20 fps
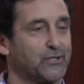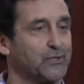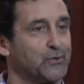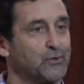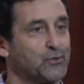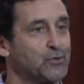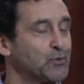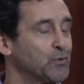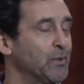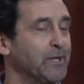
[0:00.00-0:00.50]
To
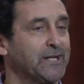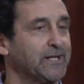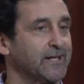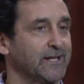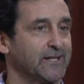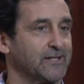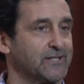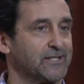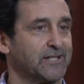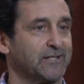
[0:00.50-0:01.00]
do swing
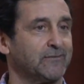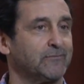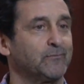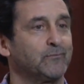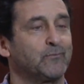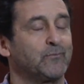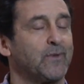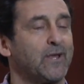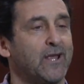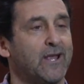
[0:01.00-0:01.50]
dancing,
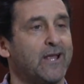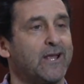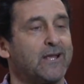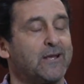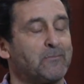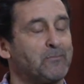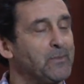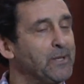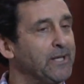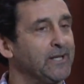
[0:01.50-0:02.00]

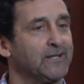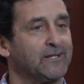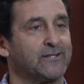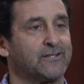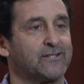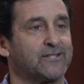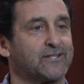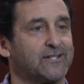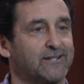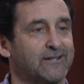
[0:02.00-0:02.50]

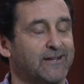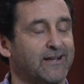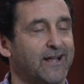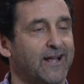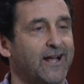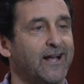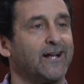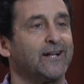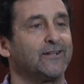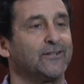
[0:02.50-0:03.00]
means
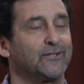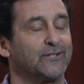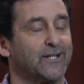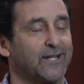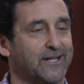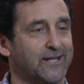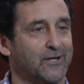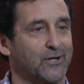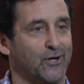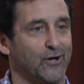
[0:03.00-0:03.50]

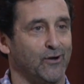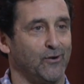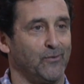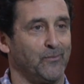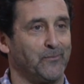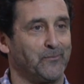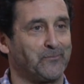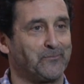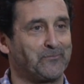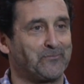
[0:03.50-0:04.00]
letting go.
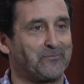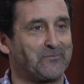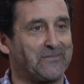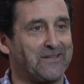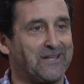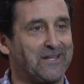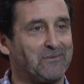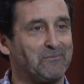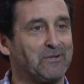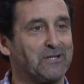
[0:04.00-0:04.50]

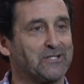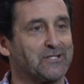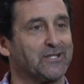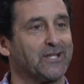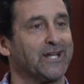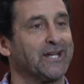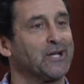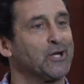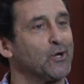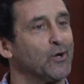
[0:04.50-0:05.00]
It means
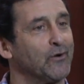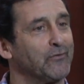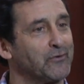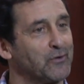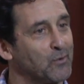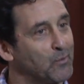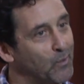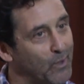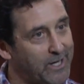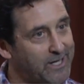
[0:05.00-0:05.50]
letting go of
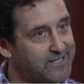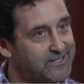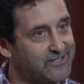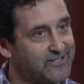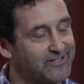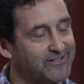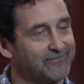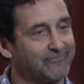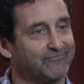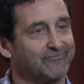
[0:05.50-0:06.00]
your
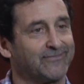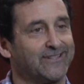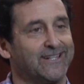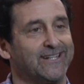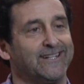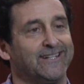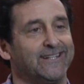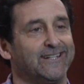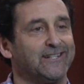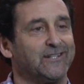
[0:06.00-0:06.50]
weight,
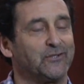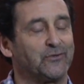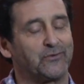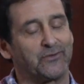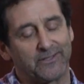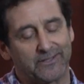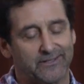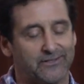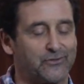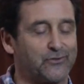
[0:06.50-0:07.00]

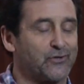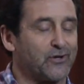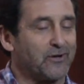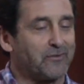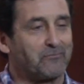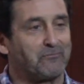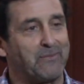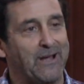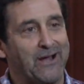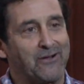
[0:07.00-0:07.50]
feeling that you
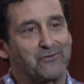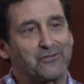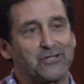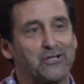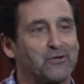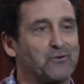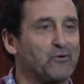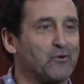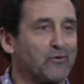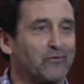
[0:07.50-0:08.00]
can bounce
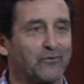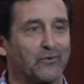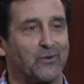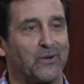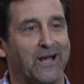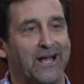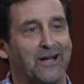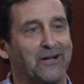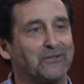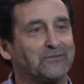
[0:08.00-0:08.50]
and groove
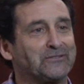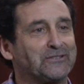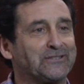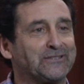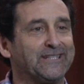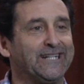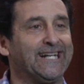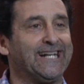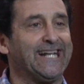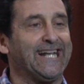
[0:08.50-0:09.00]
around.
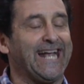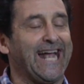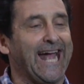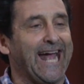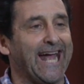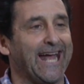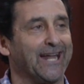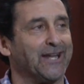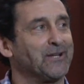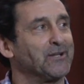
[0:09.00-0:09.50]

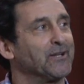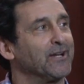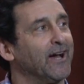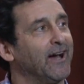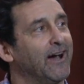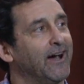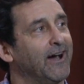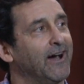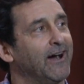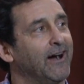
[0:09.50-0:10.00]
And
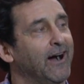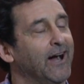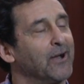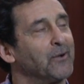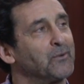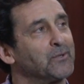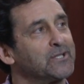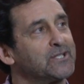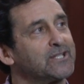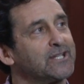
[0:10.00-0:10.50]
uh, I
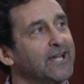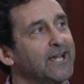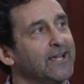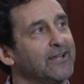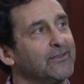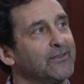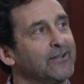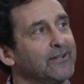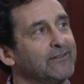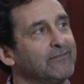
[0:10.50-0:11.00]
would say
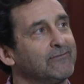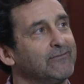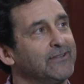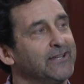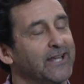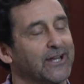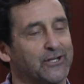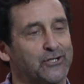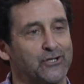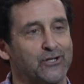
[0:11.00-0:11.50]
that
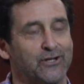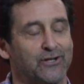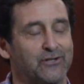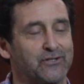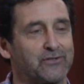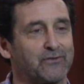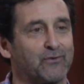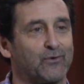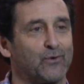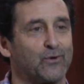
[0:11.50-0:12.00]
the
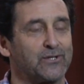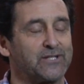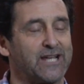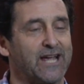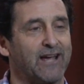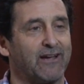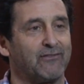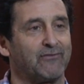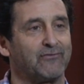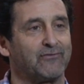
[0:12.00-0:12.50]
engineers, of course,
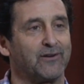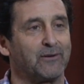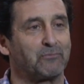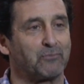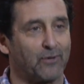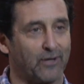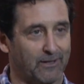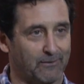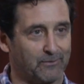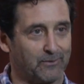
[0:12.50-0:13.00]
have a
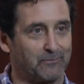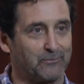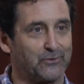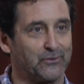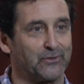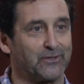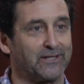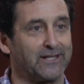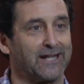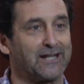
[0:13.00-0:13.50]
problem
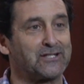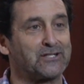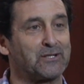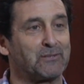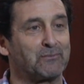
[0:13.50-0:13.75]
doing that